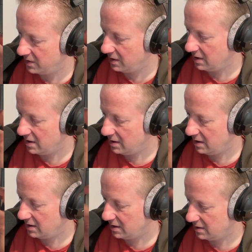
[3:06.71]
I
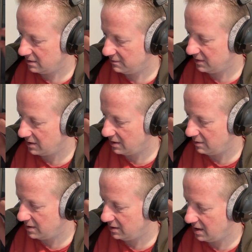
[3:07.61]
gotta get to figure out how
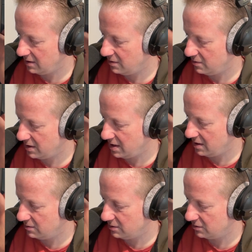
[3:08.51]
I hit that okay.
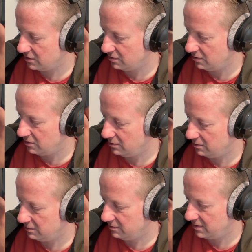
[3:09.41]
Do I just scroll
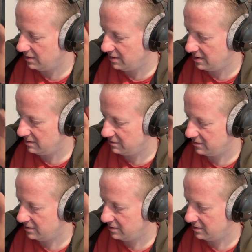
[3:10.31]
far enough?